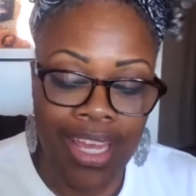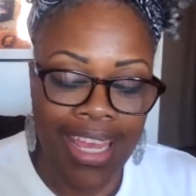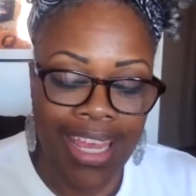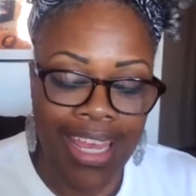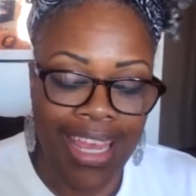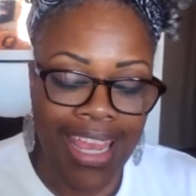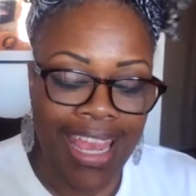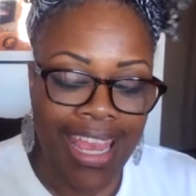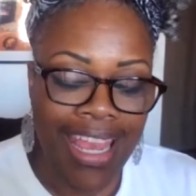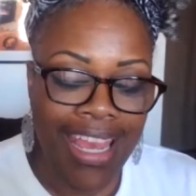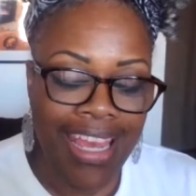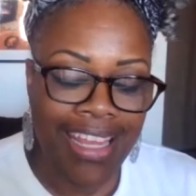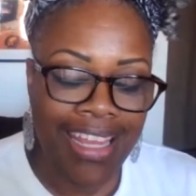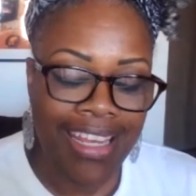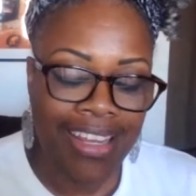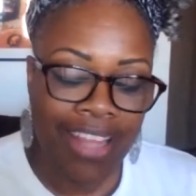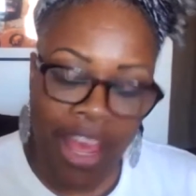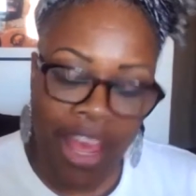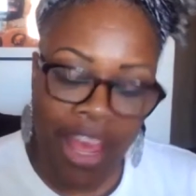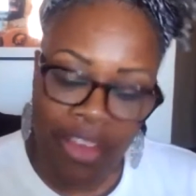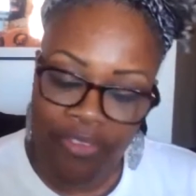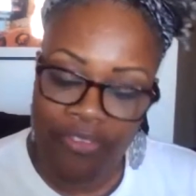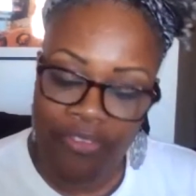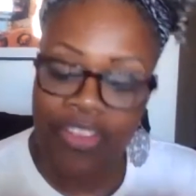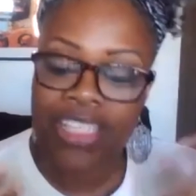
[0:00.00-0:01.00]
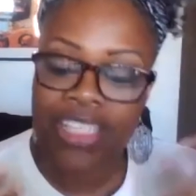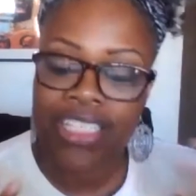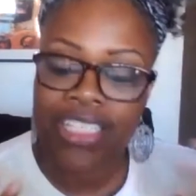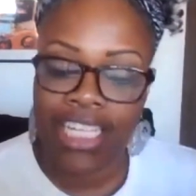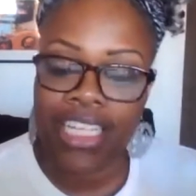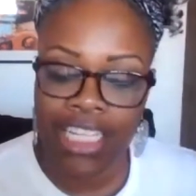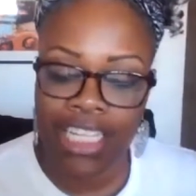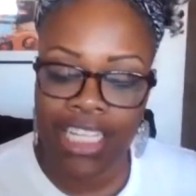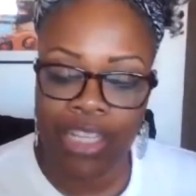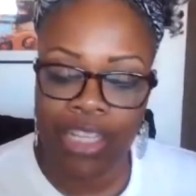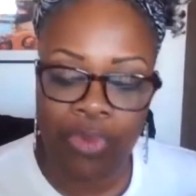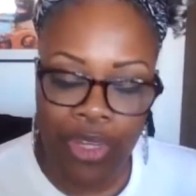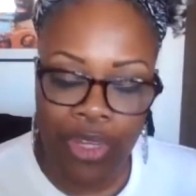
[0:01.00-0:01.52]
And I
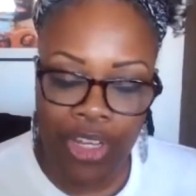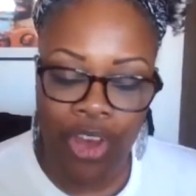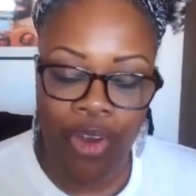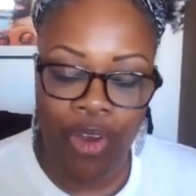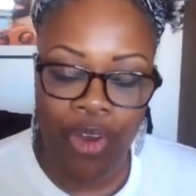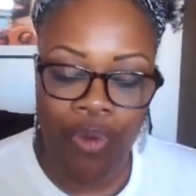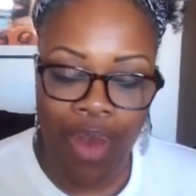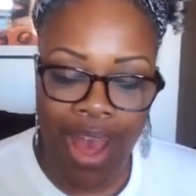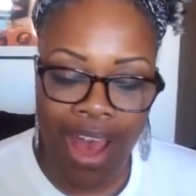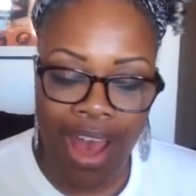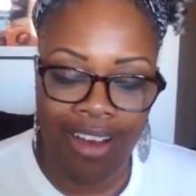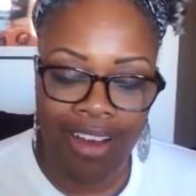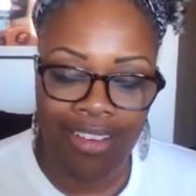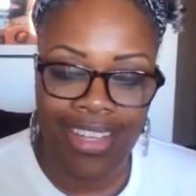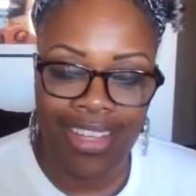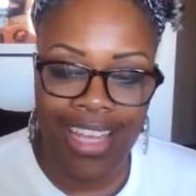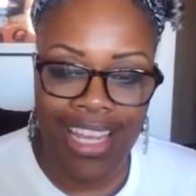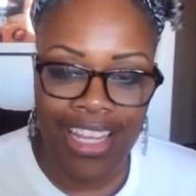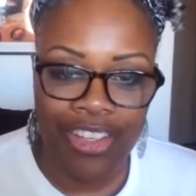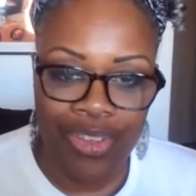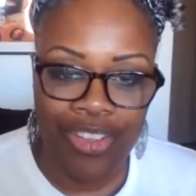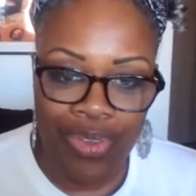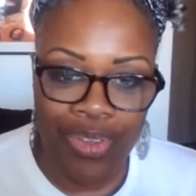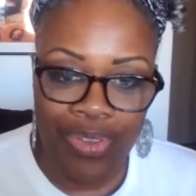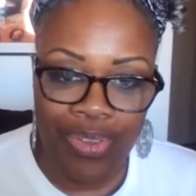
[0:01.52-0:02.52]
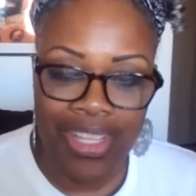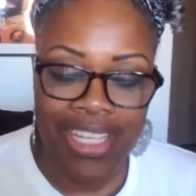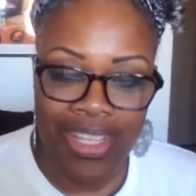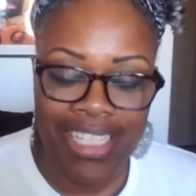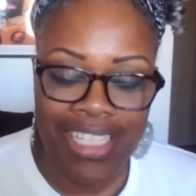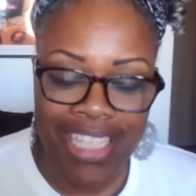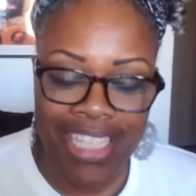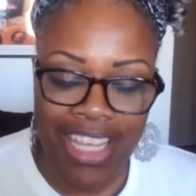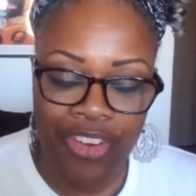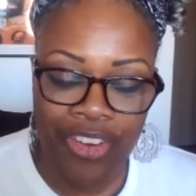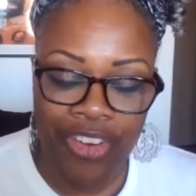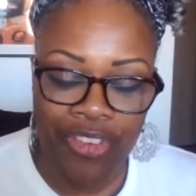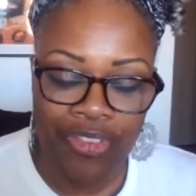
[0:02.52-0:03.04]
physically would go out and do these
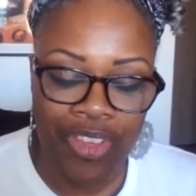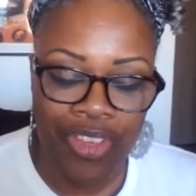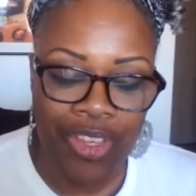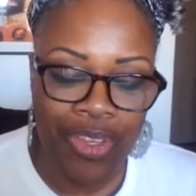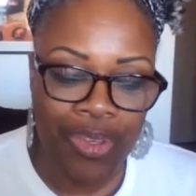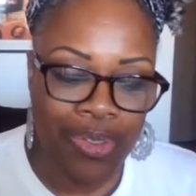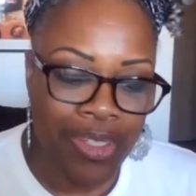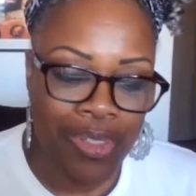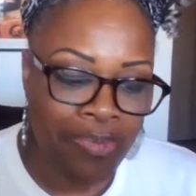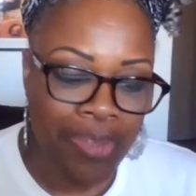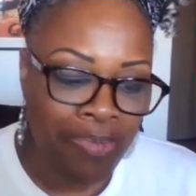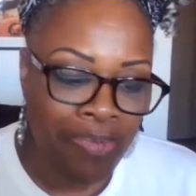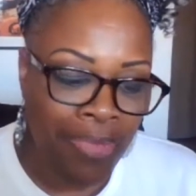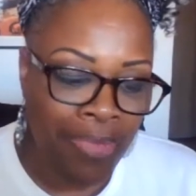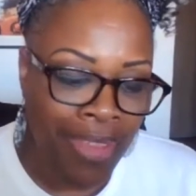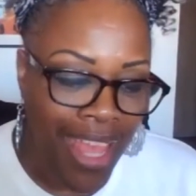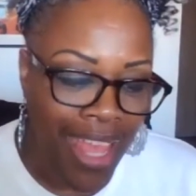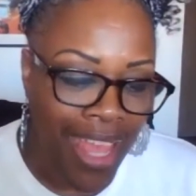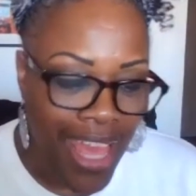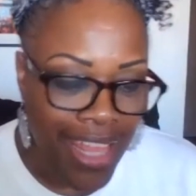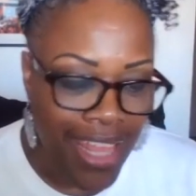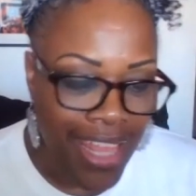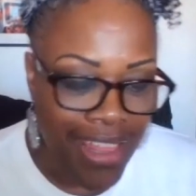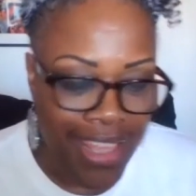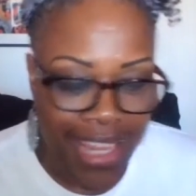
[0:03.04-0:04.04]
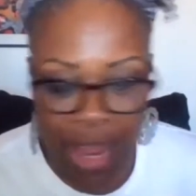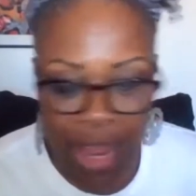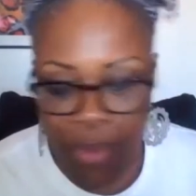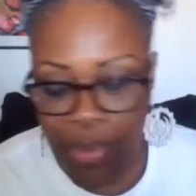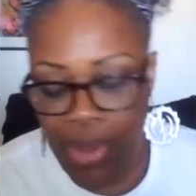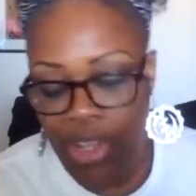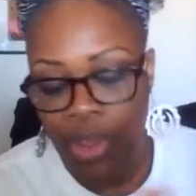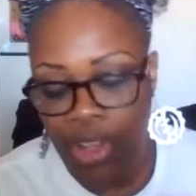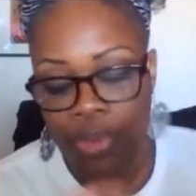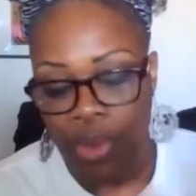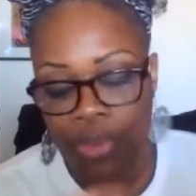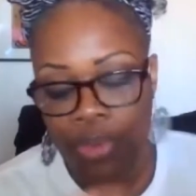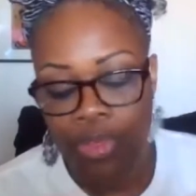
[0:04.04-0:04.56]
interviews, and then I would
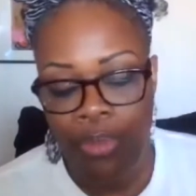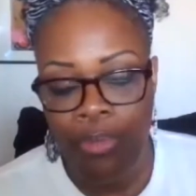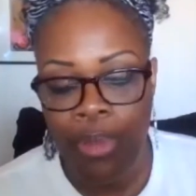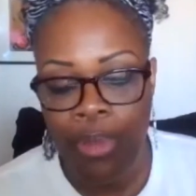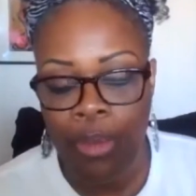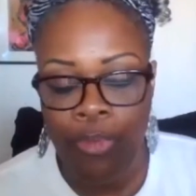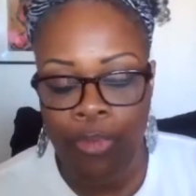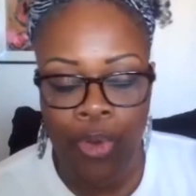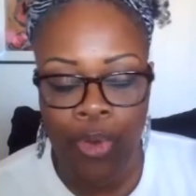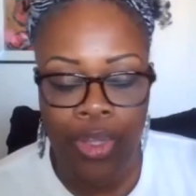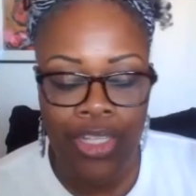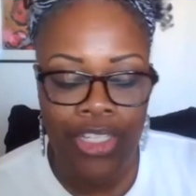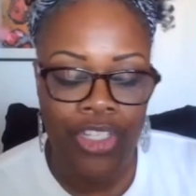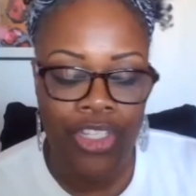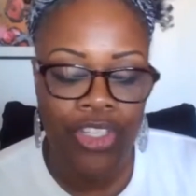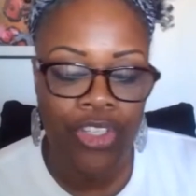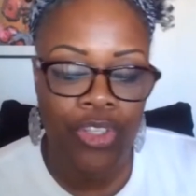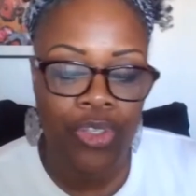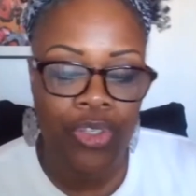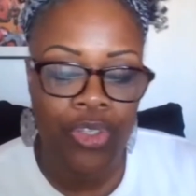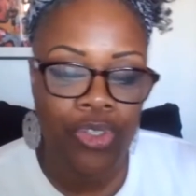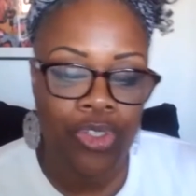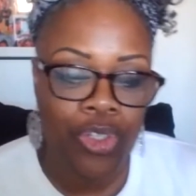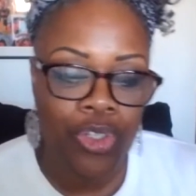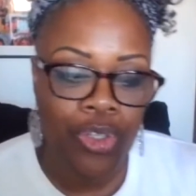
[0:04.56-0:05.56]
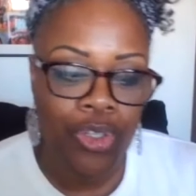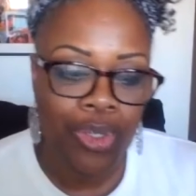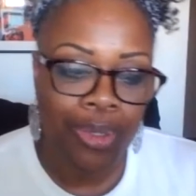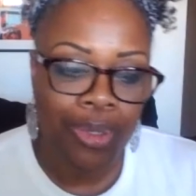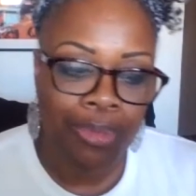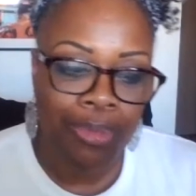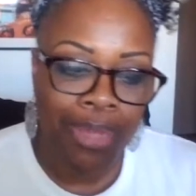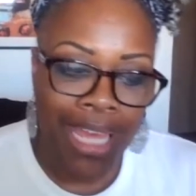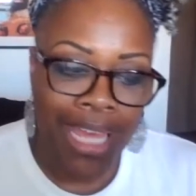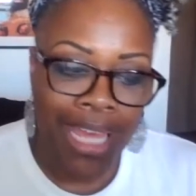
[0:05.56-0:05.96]
load them up onto YouTube.